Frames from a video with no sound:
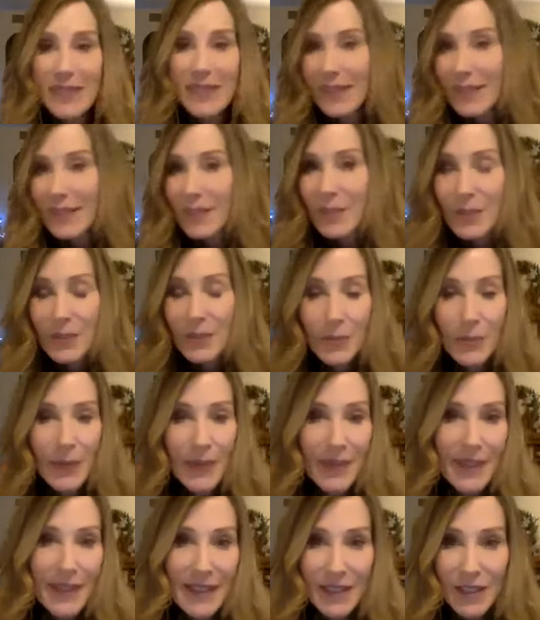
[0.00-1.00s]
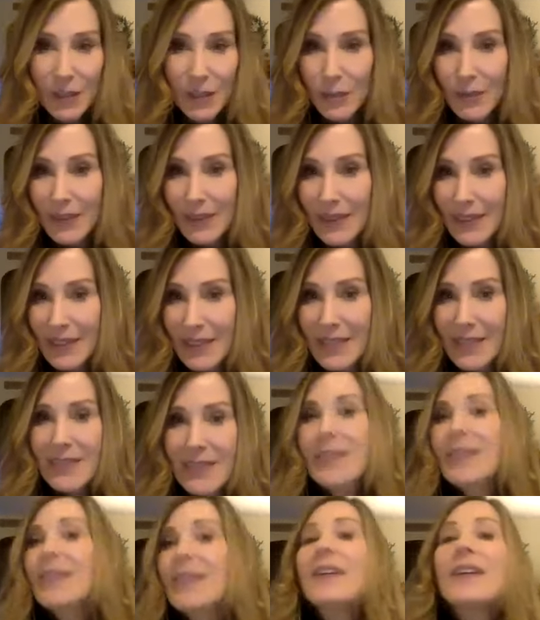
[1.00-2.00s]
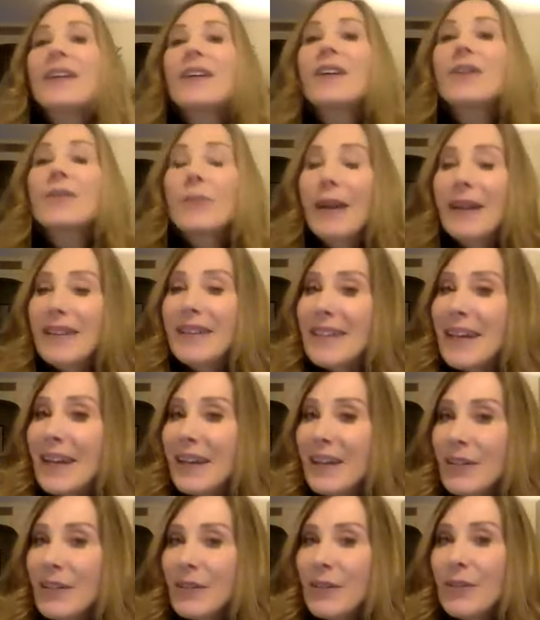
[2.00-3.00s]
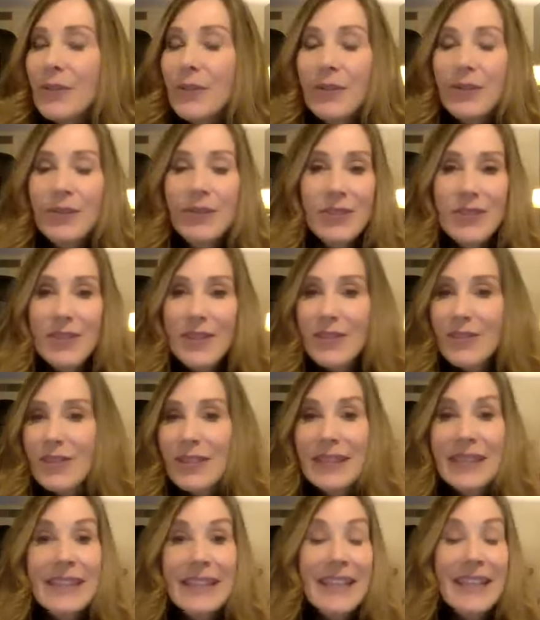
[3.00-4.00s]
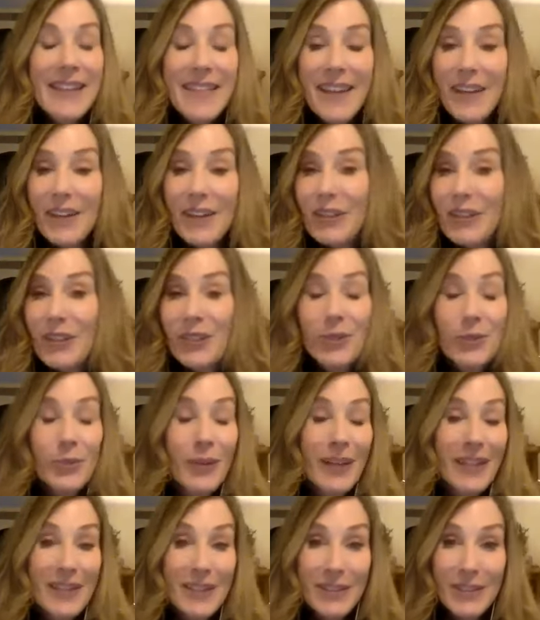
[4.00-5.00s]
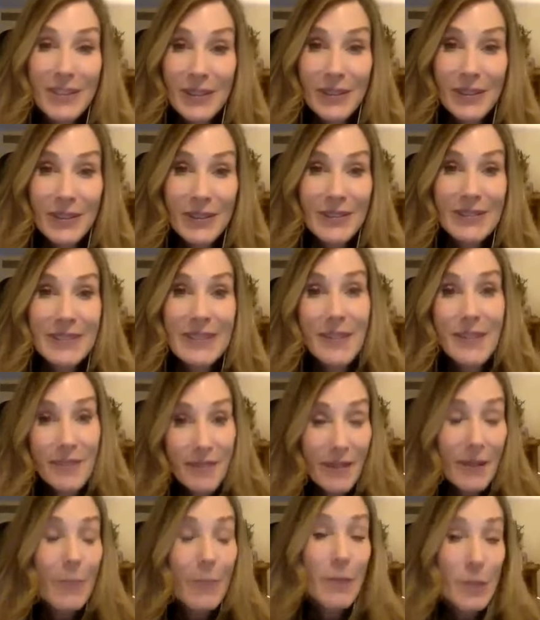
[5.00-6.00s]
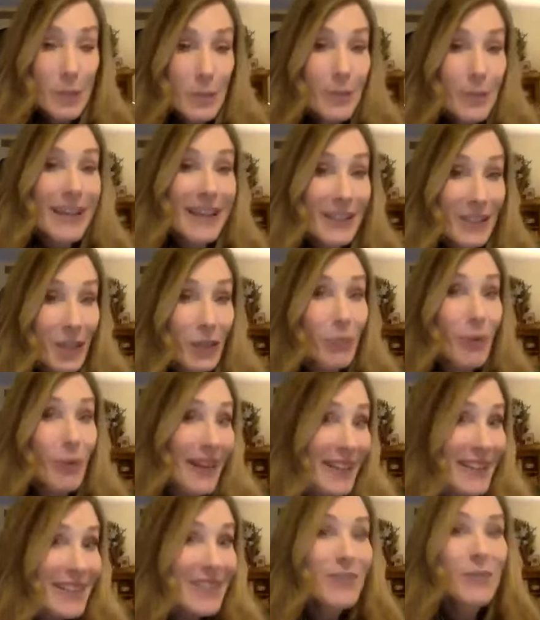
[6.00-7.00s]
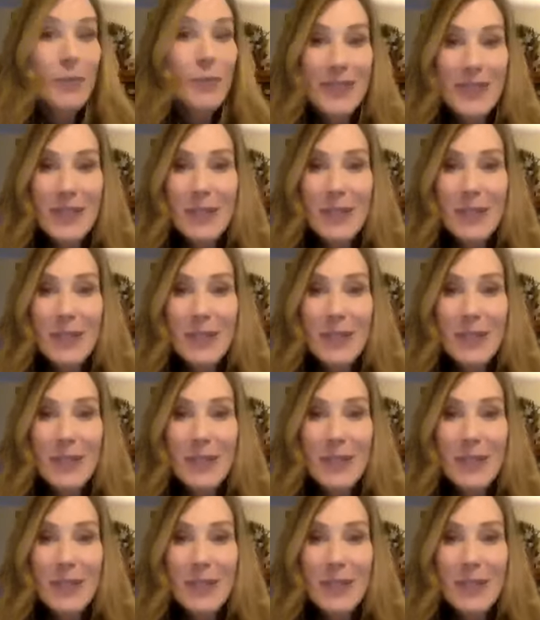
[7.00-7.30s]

telling you when things are released. Right now, there's a link there and a trailer to the film that's playing already, When